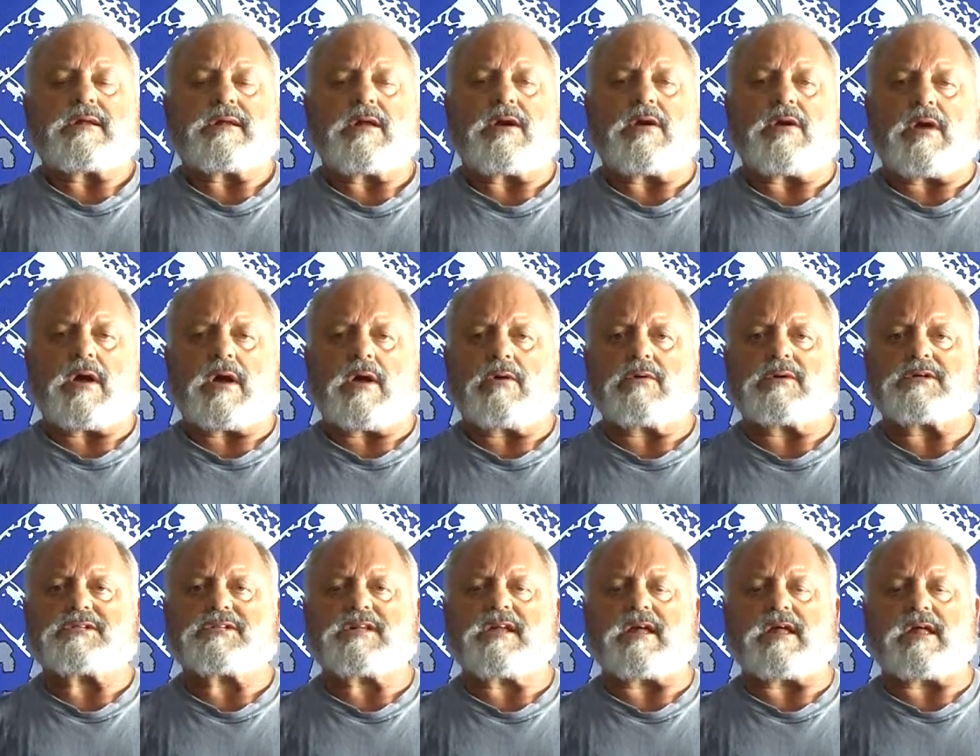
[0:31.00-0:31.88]
So I
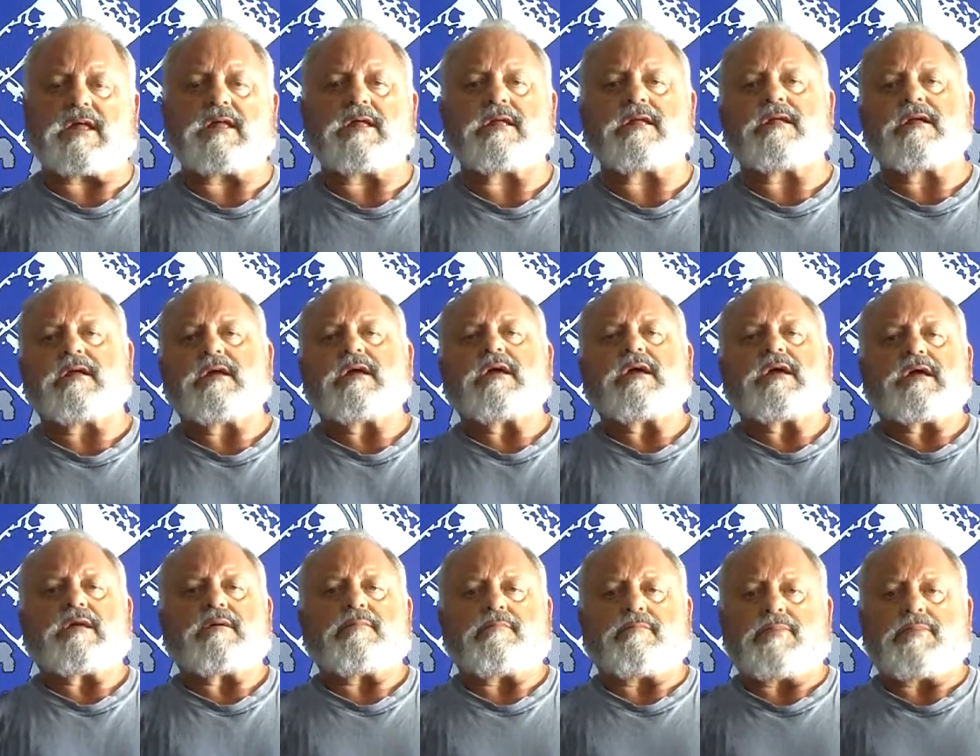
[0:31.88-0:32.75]
always say,
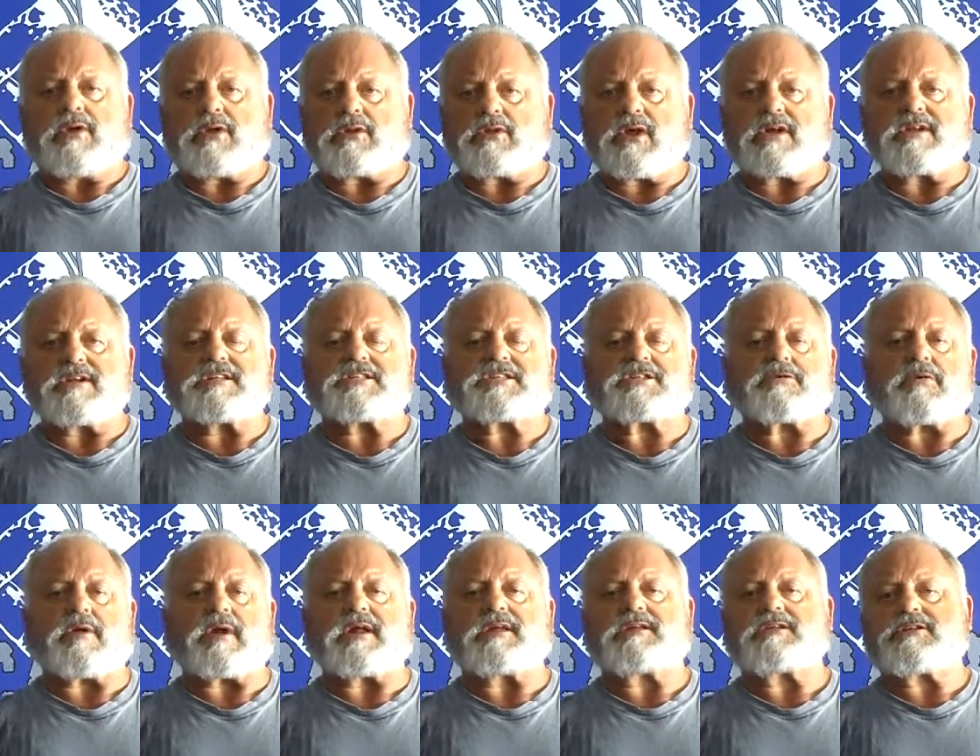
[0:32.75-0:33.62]
build on your
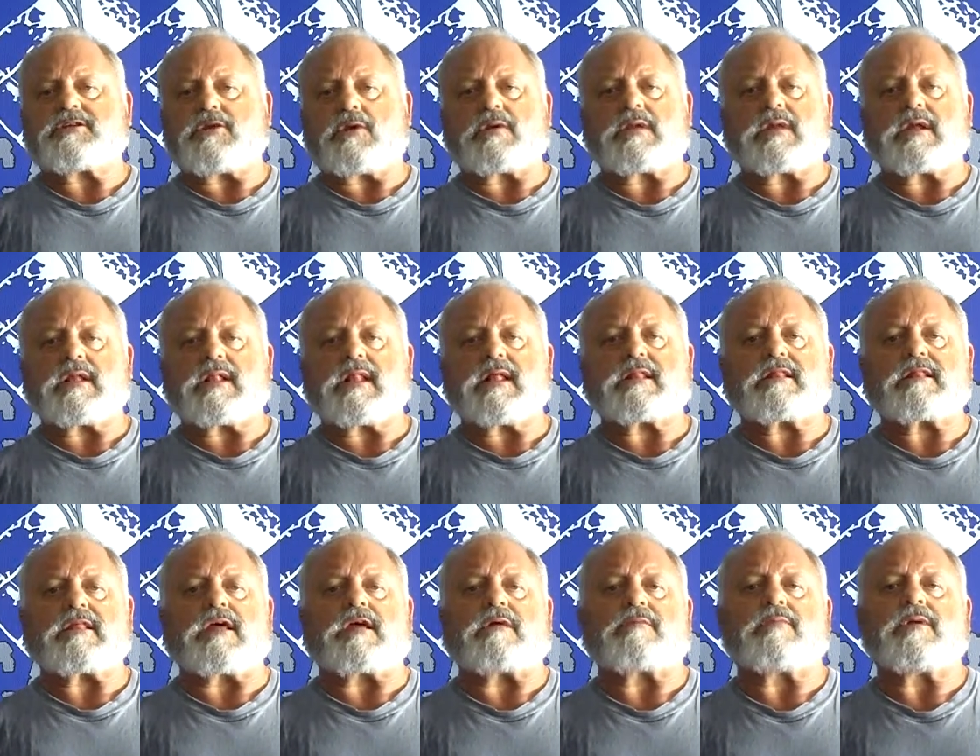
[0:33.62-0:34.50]
strengths, don't neglect
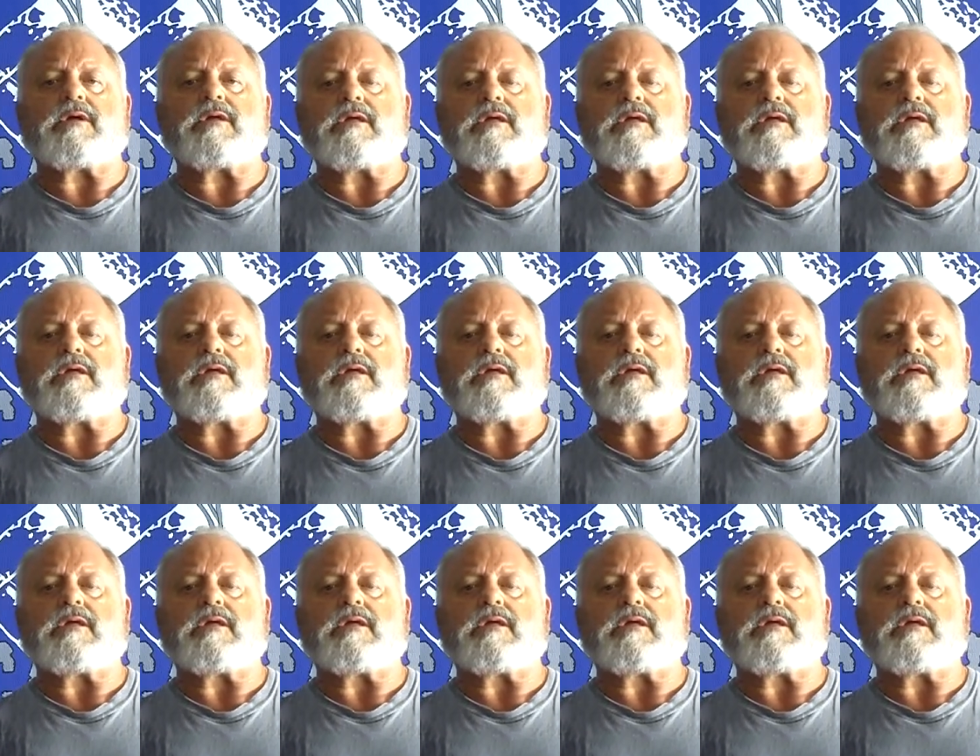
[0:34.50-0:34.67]
them,